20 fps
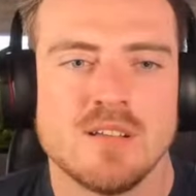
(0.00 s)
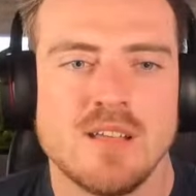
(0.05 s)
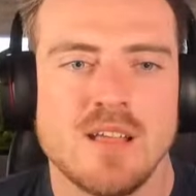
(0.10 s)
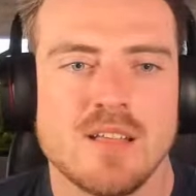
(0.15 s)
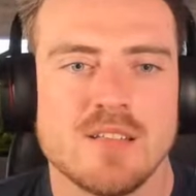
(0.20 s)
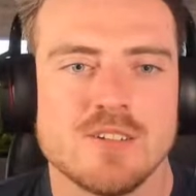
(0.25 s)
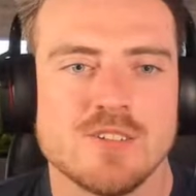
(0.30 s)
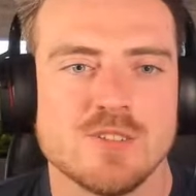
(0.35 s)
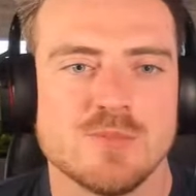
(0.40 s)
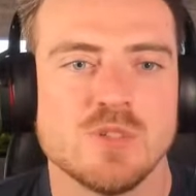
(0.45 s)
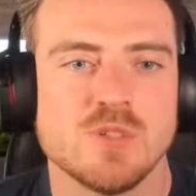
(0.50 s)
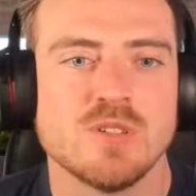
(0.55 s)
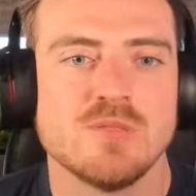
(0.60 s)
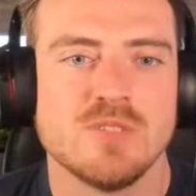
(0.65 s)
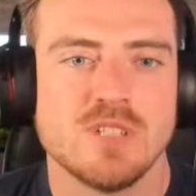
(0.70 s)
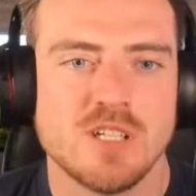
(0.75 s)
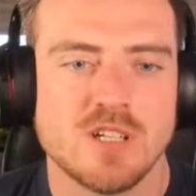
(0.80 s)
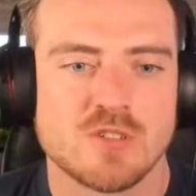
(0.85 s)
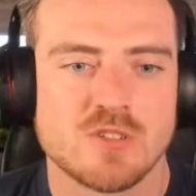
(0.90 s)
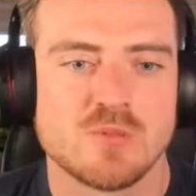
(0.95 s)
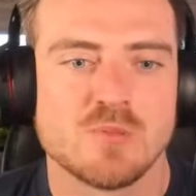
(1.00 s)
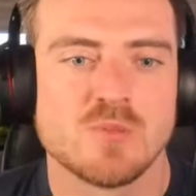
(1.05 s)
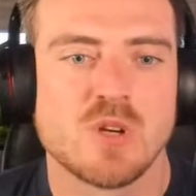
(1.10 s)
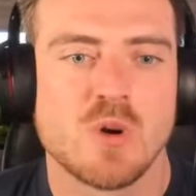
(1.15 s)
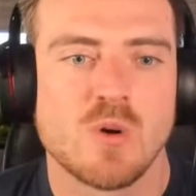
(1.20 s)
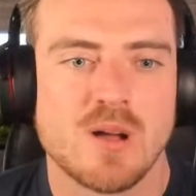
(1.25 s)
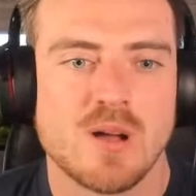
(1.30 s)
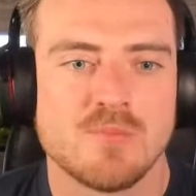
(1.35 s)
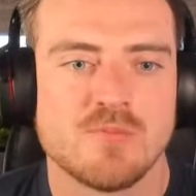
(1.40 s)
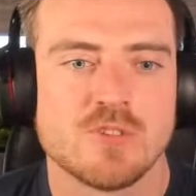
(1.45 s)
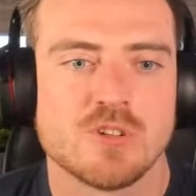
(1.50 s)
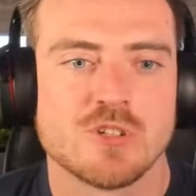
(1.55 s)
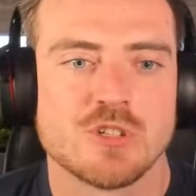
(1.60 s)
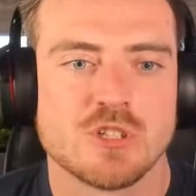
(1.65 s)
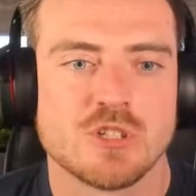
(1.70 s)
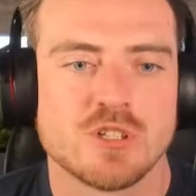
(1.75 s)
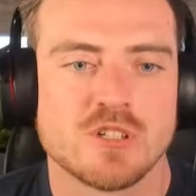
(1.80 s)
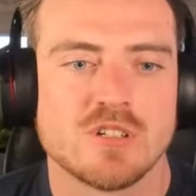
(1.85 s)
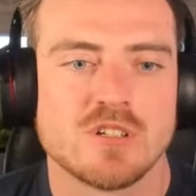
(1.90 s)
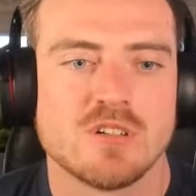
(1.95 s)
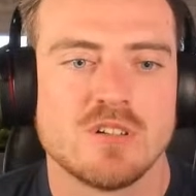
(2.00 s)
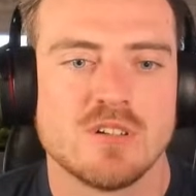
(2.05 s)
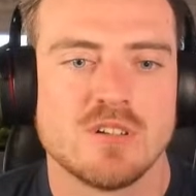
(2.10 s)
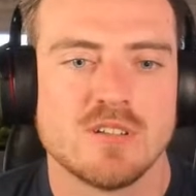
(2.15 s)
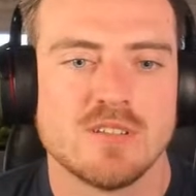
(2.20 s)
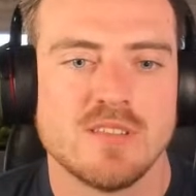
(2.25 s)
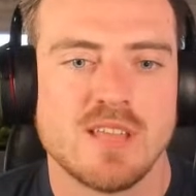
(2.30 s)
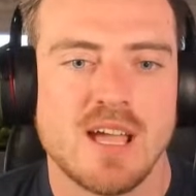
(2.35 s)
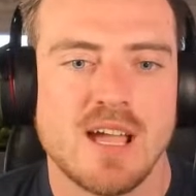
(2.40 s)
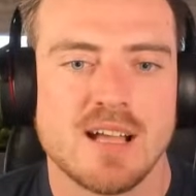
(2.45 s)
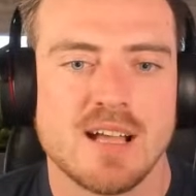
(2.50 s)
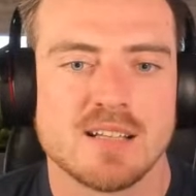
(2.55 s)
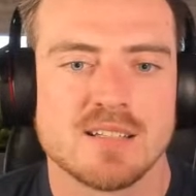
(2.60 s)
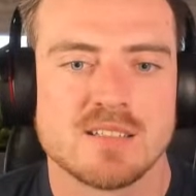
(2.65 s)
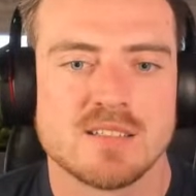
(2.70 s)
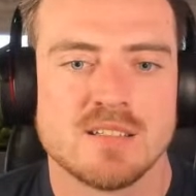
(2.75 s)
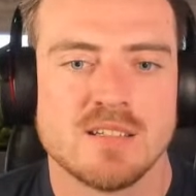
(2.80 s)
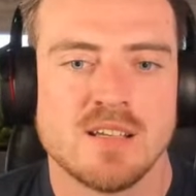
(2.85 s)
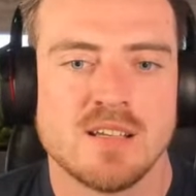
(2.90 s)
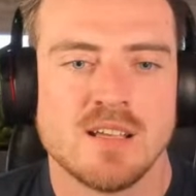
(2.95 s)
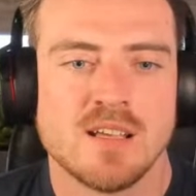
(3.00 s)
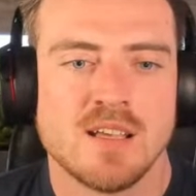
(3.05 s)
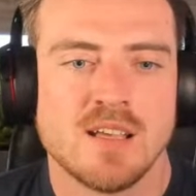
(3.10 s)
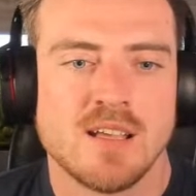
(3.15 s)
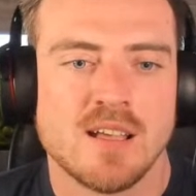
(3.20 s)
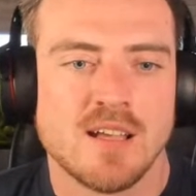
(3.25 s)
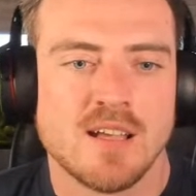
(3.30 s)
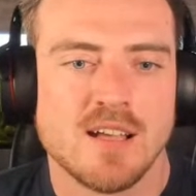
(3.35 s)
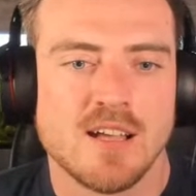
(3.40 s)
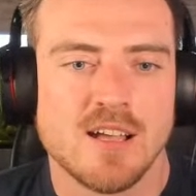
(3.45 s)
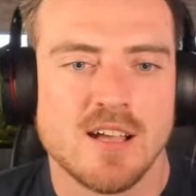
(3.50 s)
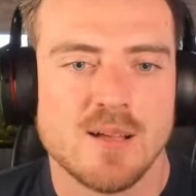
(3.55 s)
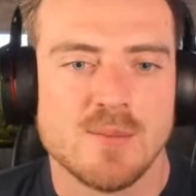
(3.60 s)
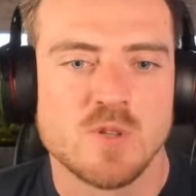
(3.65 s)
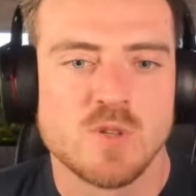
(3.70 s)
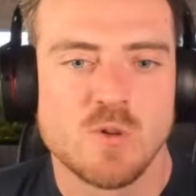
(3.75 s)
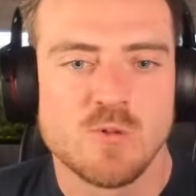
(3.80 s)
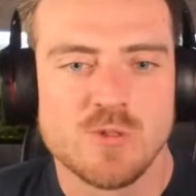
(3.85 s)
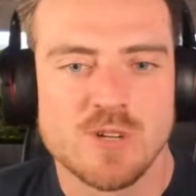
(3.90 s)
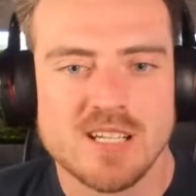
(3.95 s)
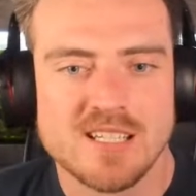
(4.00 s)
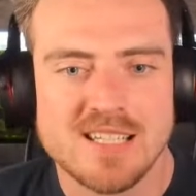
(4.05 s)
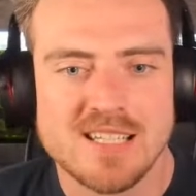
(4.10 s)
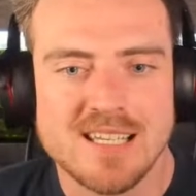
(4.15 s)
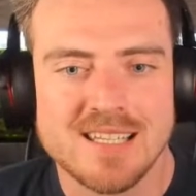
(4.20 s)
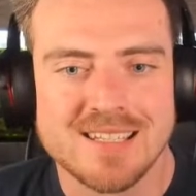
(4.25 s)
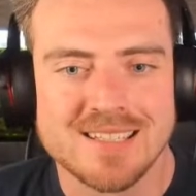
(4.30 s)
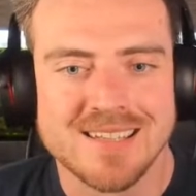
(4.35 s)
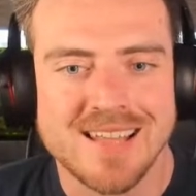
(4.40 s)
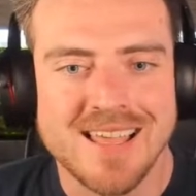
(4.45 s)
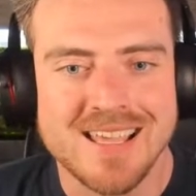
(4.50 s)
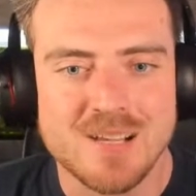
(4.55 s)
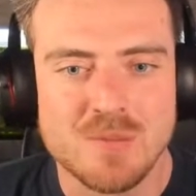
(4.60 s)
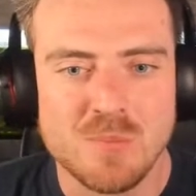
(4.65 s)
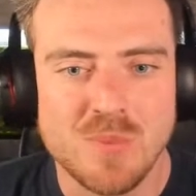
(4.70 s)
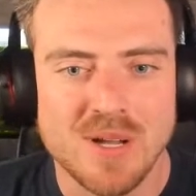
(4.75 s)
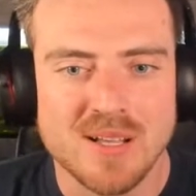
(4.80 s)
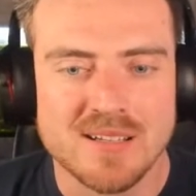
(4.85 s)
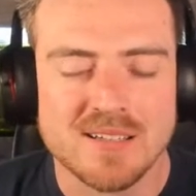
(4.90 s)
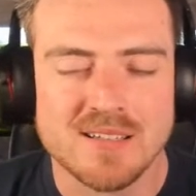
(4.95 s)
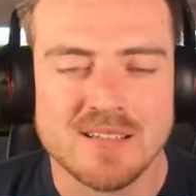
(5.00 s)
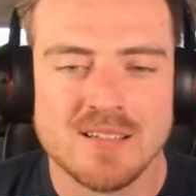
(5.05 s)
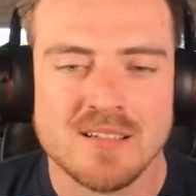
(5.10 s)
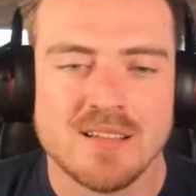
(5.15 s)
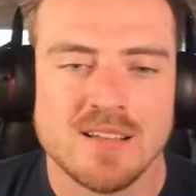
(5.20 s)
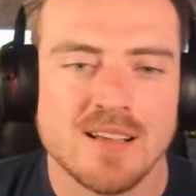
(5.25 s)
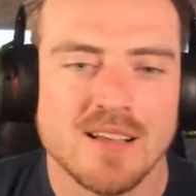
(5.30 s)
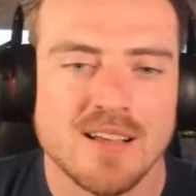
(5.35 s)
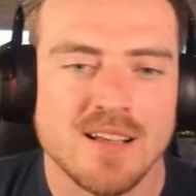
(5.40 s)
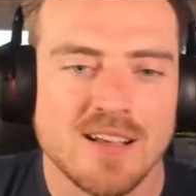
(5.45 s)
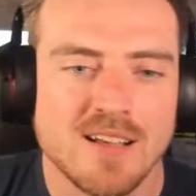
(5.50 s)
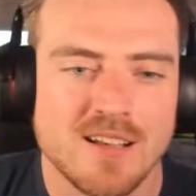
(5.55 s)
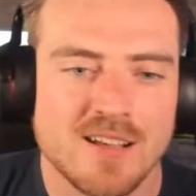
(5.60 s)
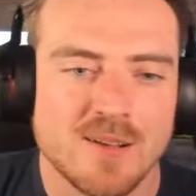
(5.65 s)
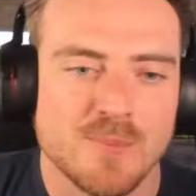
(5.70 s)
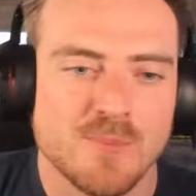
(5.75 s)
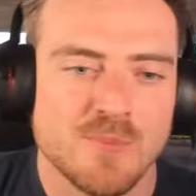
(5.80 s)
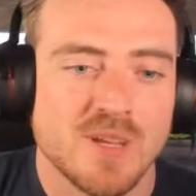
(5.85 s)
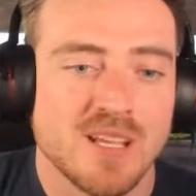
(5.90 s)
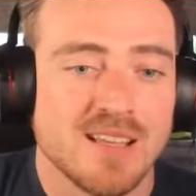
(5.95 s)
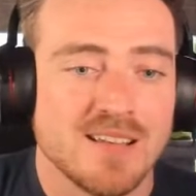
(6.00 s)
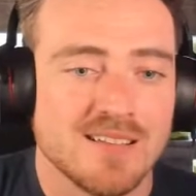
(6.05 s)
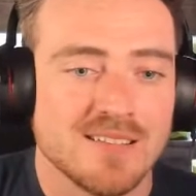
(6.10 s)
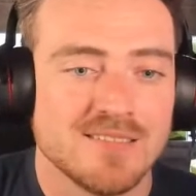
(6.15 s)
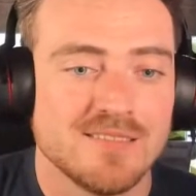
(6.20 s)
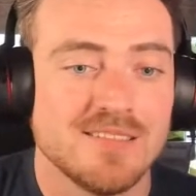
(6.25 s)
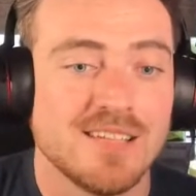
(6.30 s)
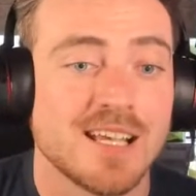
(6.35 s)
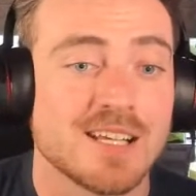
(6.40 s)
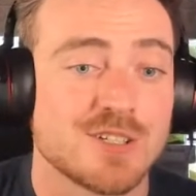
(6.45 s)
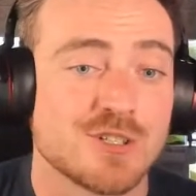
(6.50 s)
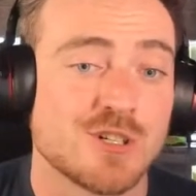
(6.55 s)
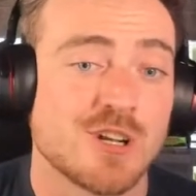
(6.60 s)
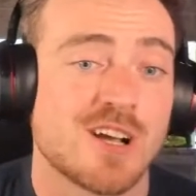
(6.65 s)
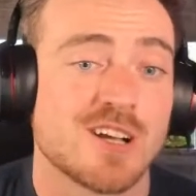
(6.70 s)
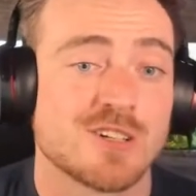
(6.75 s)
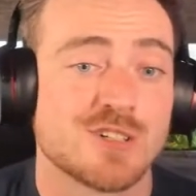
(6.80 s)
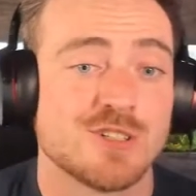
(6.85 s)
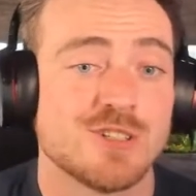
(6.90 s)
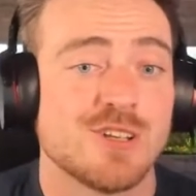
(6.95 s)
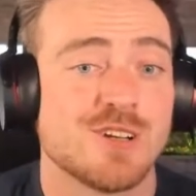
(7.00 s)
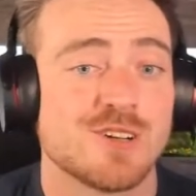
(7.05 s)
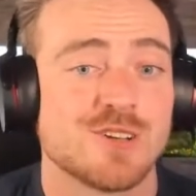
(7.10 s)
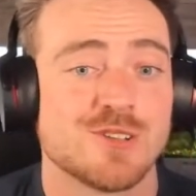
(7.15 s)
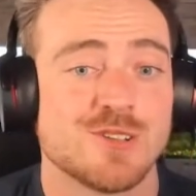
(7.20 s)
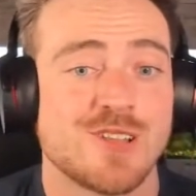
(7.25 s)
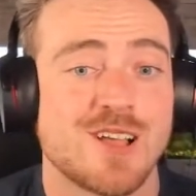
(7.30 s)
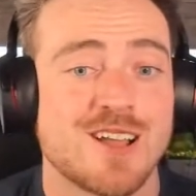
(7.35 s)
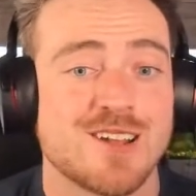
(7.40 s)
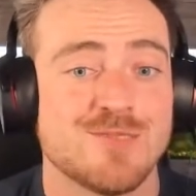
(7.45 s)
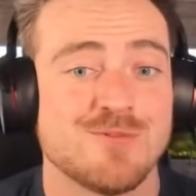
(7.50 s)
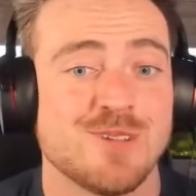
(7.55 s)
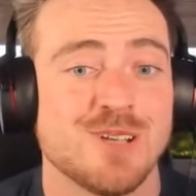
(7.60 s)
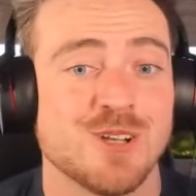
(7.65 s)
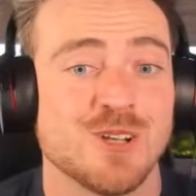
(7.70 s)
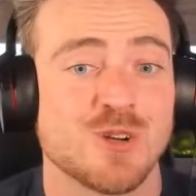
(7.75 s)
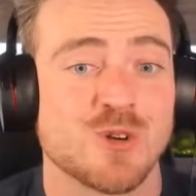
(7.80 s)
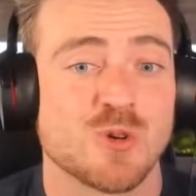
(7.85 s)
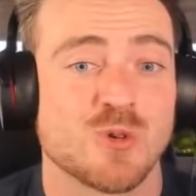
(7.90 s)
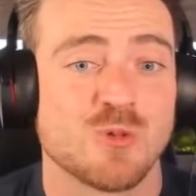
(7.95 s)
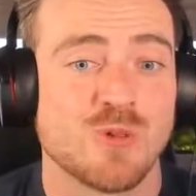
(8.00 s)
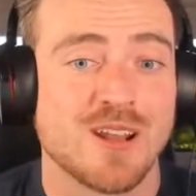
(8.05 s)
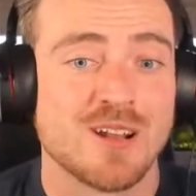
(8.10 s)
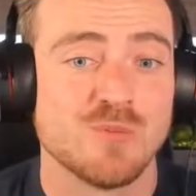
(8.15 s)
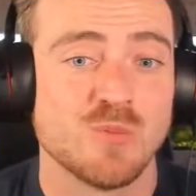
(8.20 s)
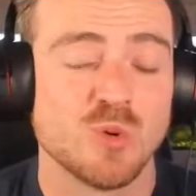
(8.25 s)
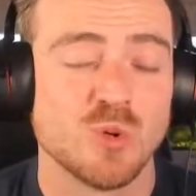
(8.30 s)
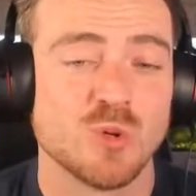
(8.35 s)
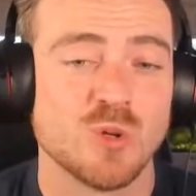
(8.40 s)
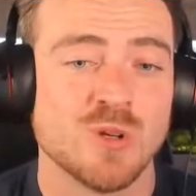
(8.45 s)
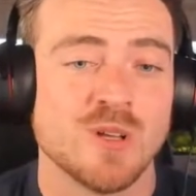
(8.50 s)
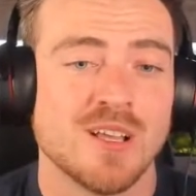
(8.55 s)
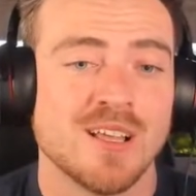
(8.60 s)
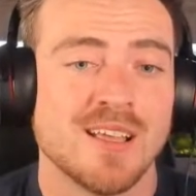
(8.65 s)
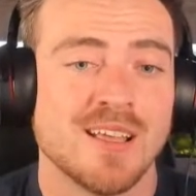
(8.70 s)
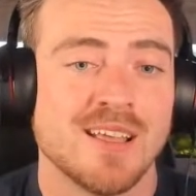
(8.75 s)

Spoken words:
Yeah, there's some good videos from Co-op for sure on that. Don't forget to hit the like button. And yes, Josh, there are a lot of incredible